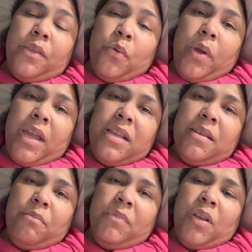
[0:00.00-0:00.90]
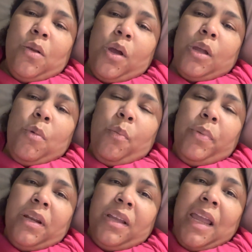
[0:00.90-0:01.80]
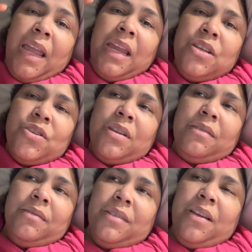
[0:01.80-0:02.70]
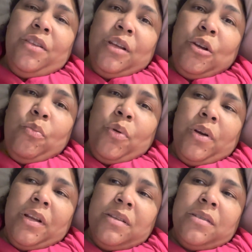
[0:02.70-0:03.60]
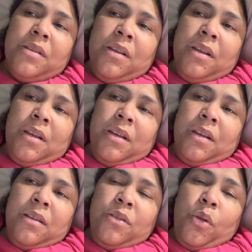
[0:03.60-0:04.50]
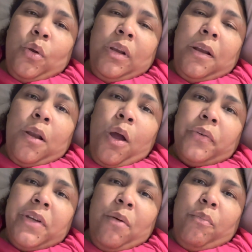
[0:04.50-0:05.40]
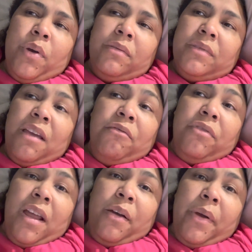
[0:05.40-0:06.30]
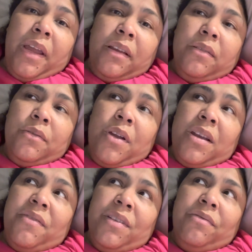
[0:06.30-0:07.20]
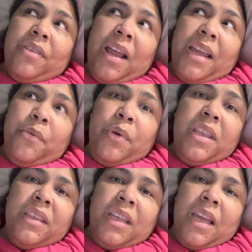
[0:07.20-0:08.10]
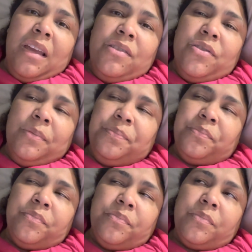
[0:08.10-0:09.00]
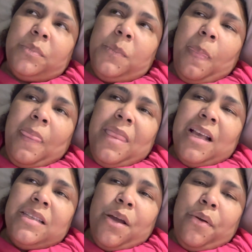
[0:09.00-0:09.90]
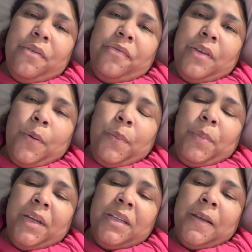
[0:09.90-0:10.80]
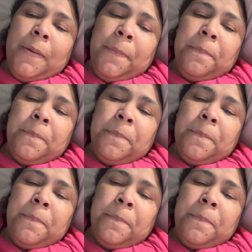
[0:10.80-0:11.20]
the wings and lock him up in a cage, and the little bird is not only locked up but can't fly away or not even fly within the cage. And that's how I feel. But I'm